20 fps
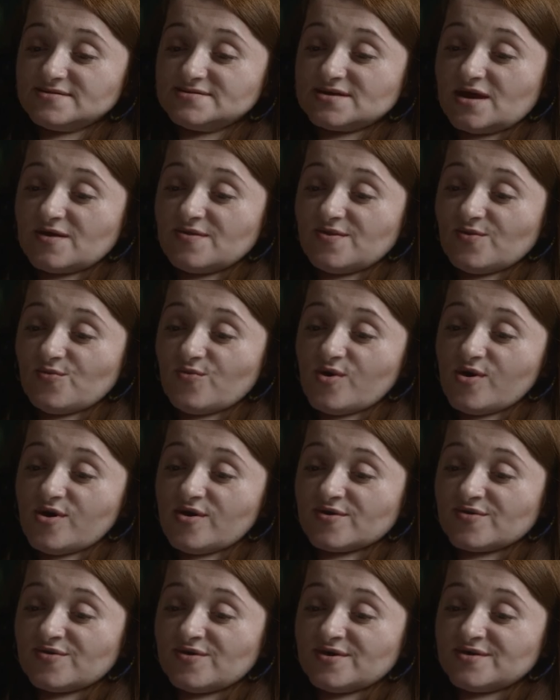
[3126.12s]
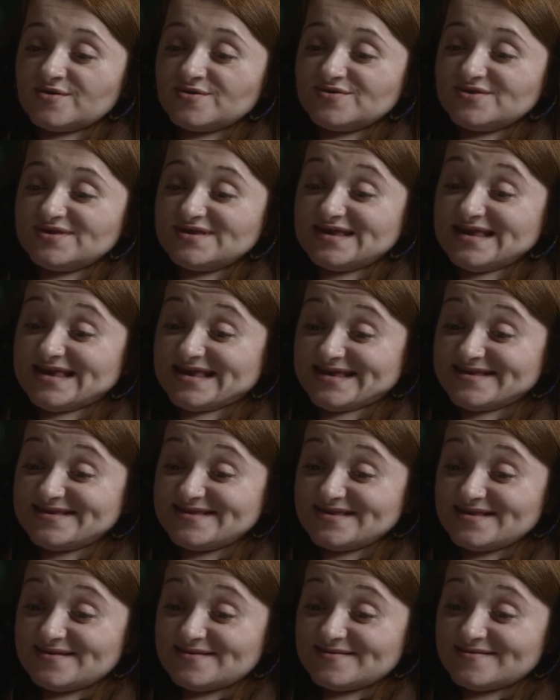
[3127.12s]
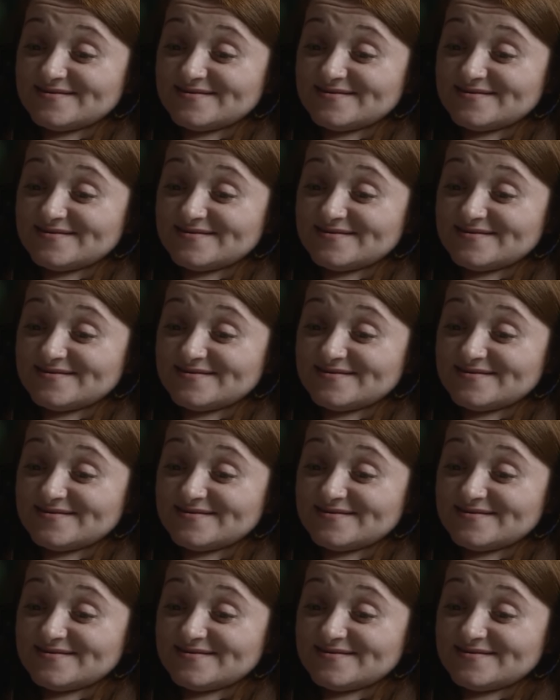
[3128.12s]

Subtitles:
done the work that she did,